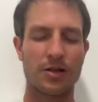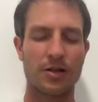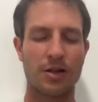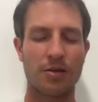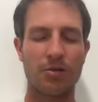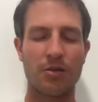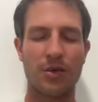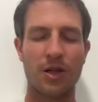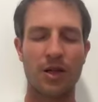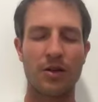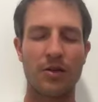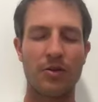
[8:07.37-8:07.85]

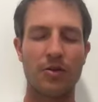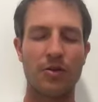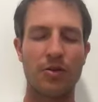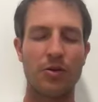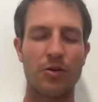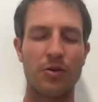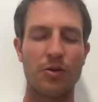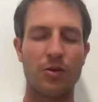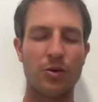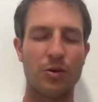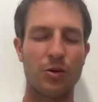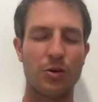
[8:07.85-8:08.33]

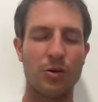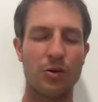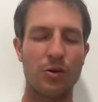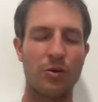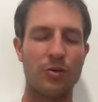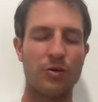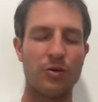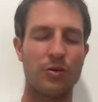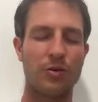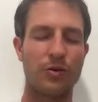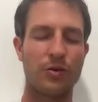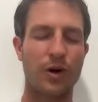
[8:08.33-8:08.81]
something
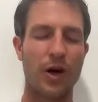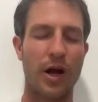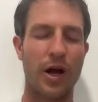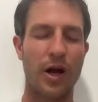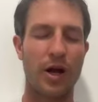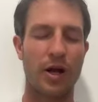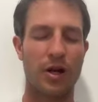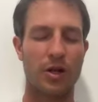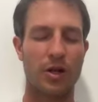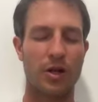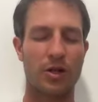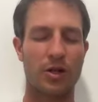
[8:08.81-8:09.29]
new,
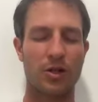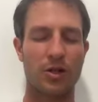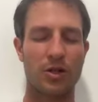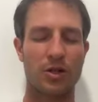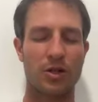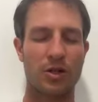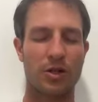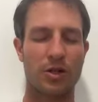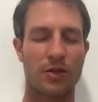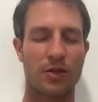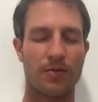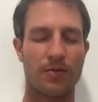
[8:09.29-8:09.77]

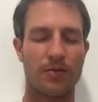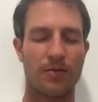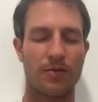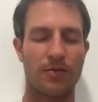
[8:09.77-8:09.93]
fresh.